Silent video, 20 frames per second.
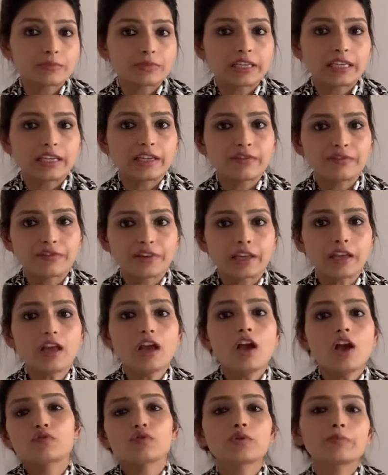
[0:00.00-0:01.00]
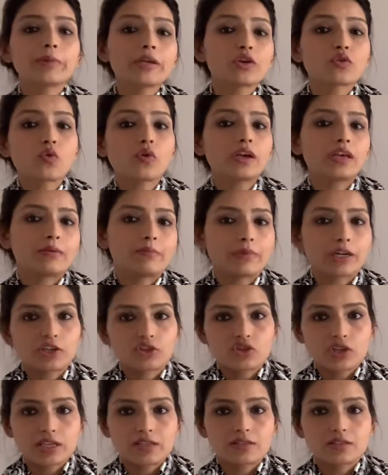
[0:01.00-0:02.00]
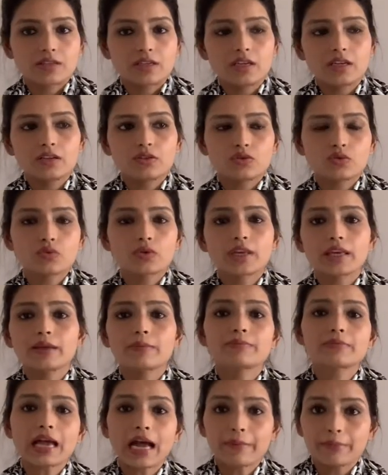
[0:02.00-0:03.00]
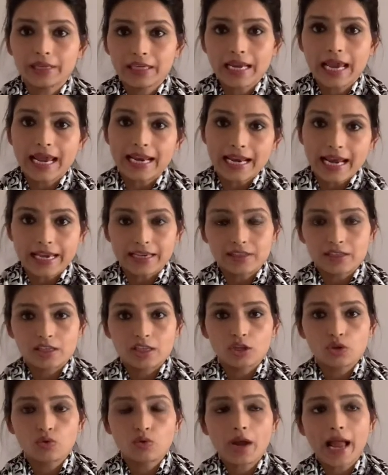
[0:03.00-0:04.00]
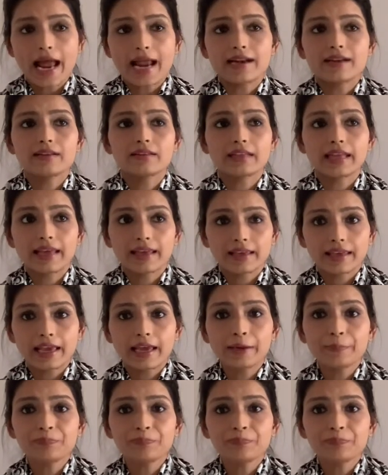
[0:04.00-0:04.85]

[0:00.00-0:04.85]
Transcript: delivery, it would be no emergency to keep them in NICU, and they can